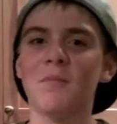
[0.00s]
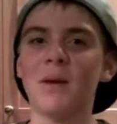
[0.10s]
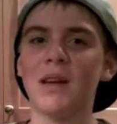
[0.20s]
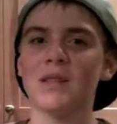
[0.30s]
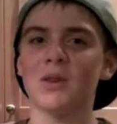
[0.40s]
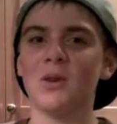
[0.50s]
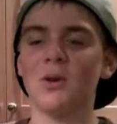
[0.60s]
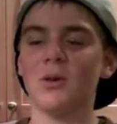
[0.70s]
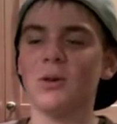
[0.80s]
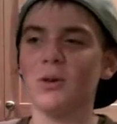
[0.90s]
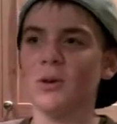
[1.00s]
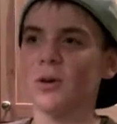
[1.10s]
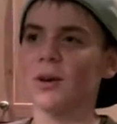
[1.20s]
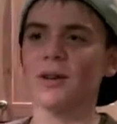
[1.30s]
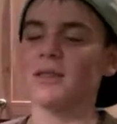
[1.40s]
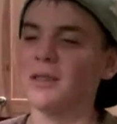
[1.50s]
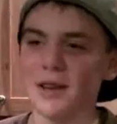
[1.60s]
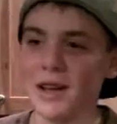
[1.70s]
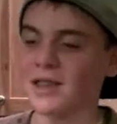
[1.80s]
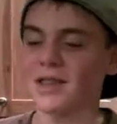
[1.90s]
basil, or
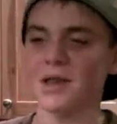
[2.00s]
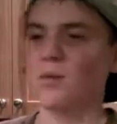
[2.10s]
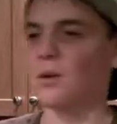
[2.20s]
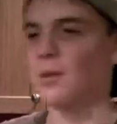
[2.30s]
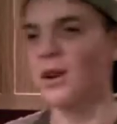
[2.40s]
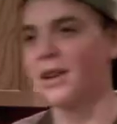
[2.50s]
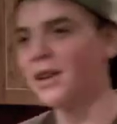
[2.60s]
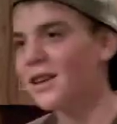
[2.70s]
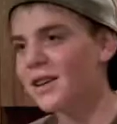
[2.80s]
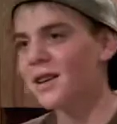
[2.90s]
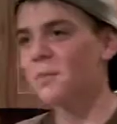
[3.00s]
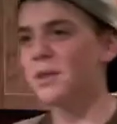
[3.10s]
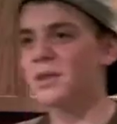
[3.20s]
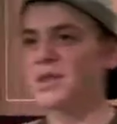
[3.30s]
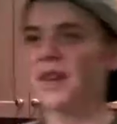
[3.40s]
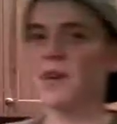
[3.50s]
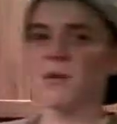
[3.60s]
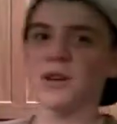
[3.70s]
anything you want to put on it. But tonight